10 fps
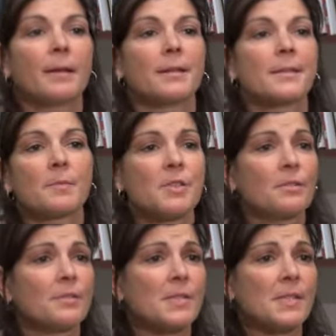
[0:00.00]
Some
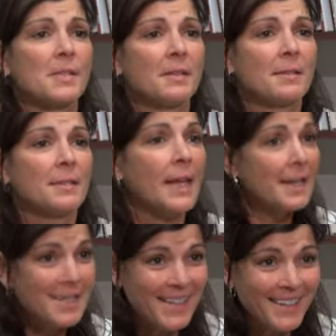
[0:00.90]
students
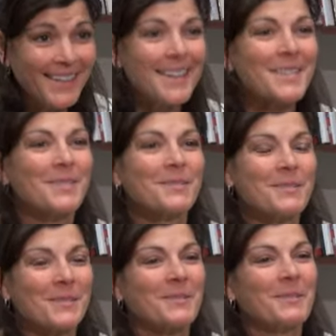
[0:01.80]
text.
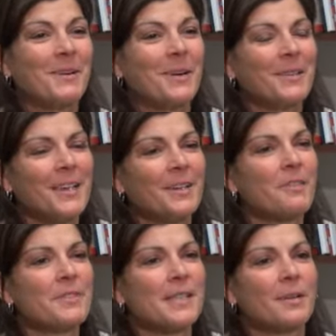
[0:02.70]
So online
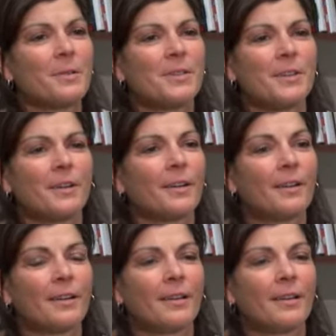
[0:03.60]
office hours are